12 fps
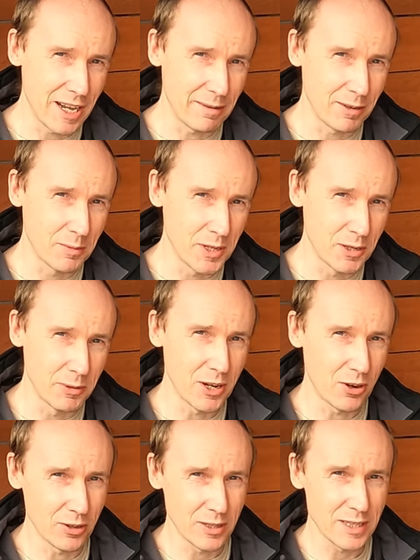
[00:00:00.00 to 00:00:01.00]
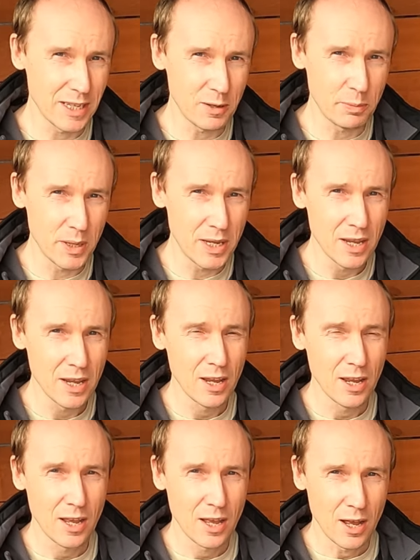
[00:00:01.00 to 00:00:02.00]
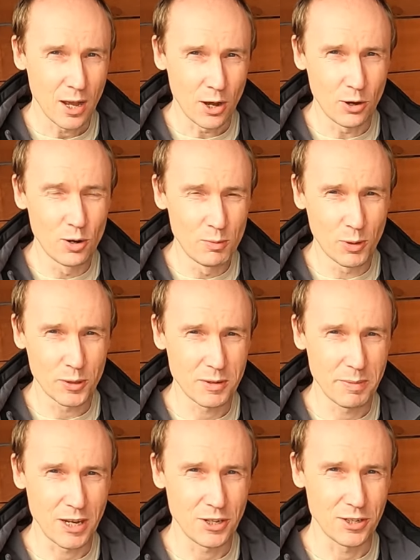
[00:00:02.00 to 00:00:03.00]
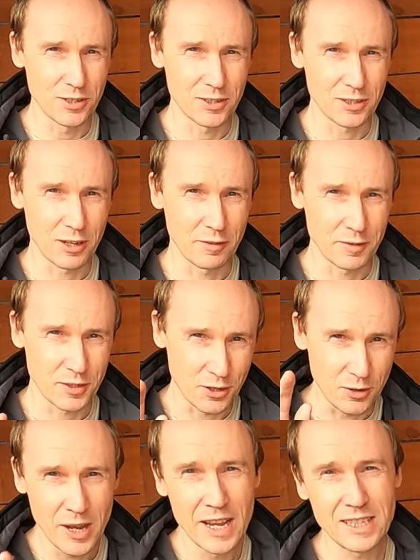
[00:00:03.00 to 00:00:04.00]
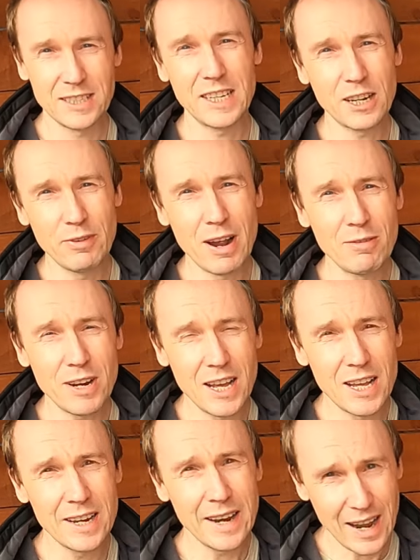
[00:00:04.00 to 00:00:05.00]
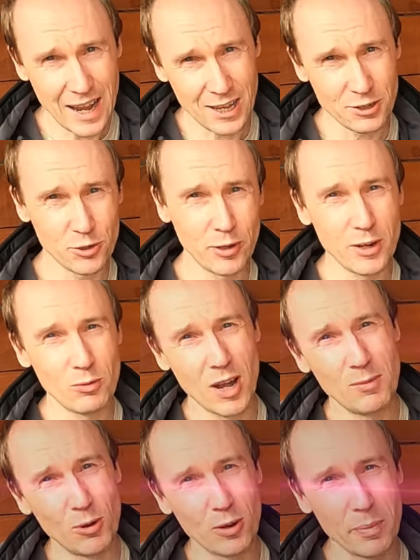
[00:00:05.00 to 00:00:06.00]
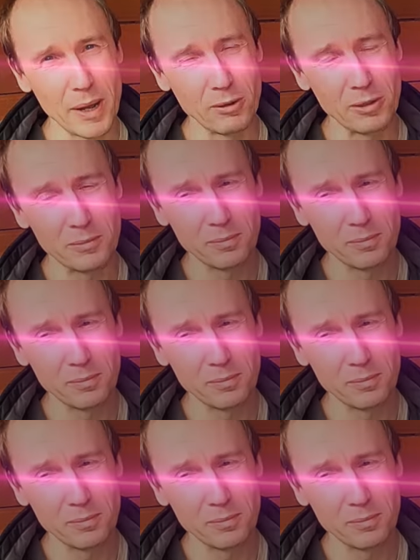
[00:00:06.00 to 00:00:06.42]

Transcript: that I'm going to be doing on Zigbee home automation stuff. So stick around and I'll show you what I'm all about.